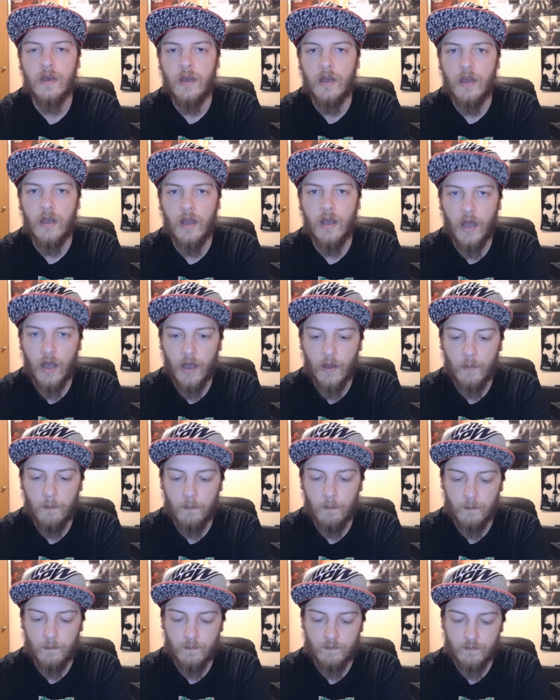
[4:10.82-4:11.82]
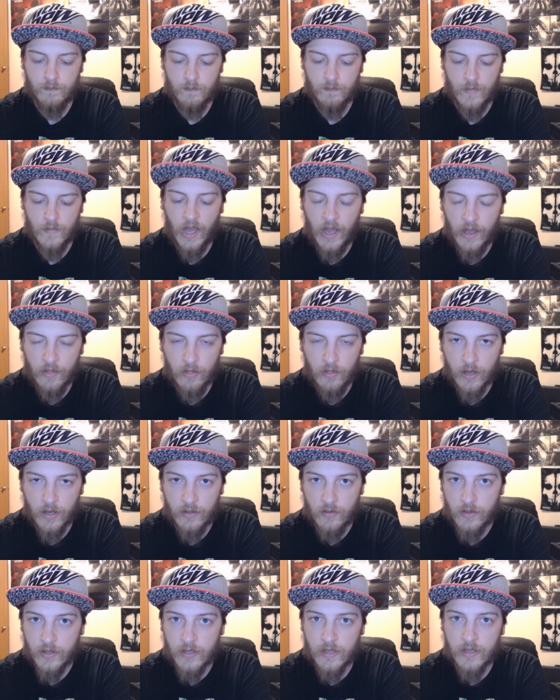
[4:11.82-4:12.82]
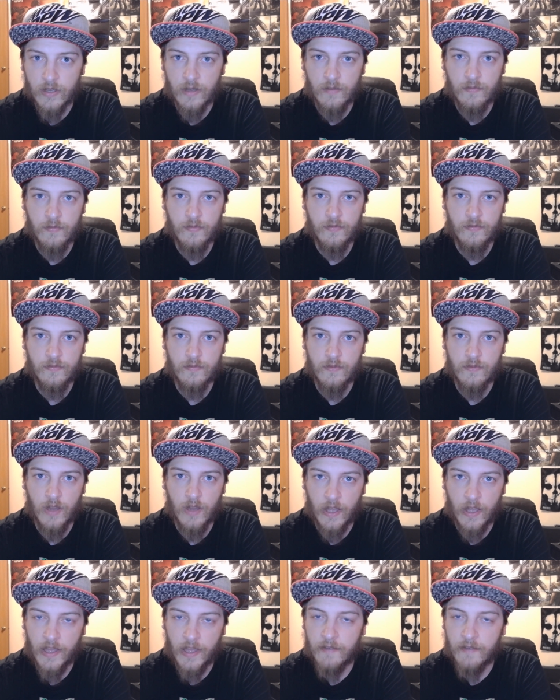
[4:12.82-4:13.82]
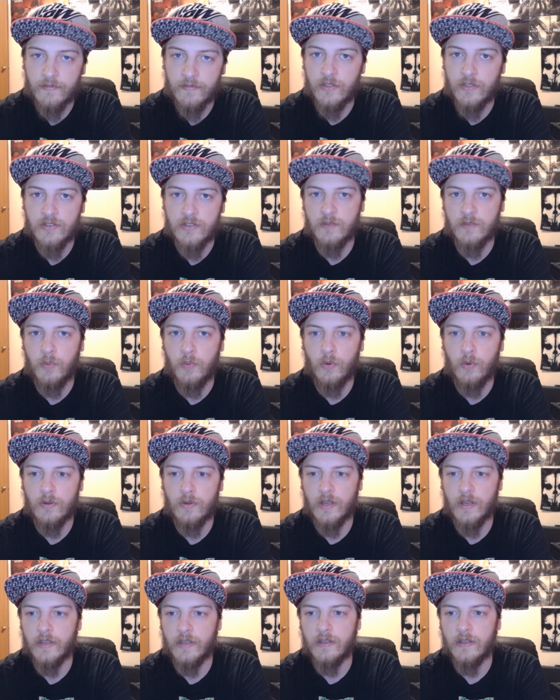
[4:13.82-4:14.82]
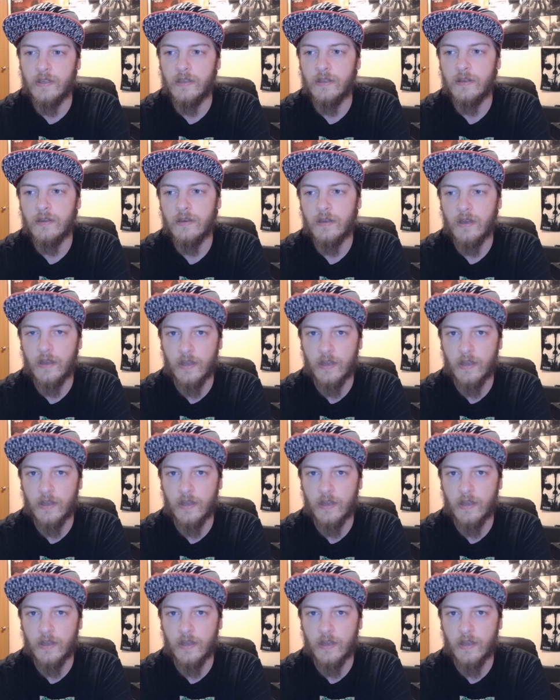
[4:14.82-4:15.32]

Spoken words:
I luckily have the support I need.